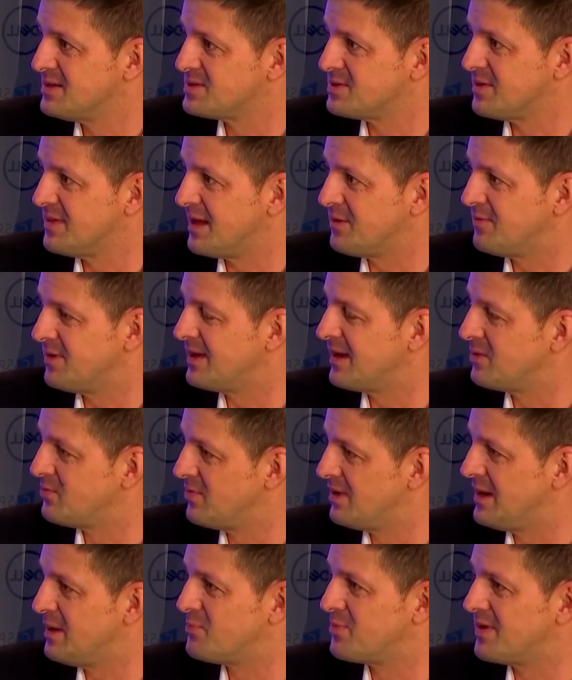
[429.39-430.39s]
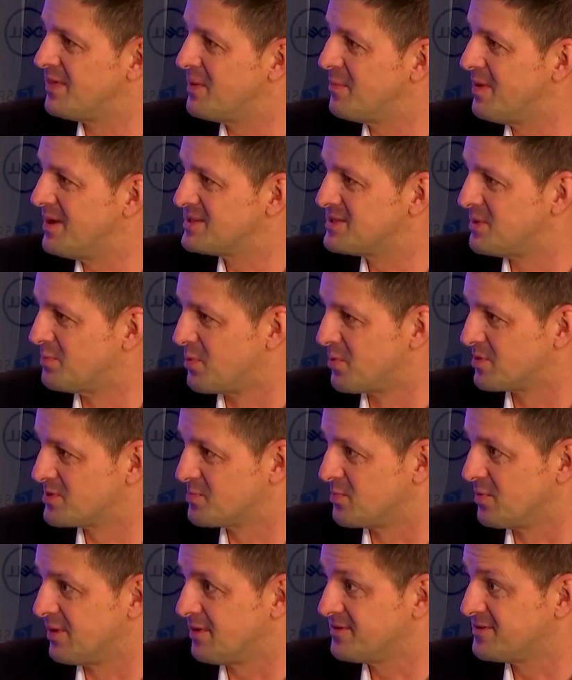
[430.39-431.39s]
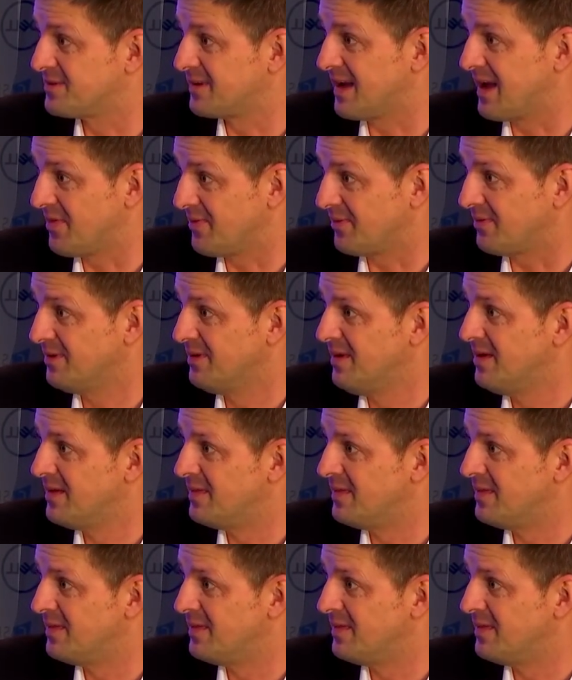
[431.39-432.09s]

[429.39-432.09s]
so that we can really bring the best of both worlds together.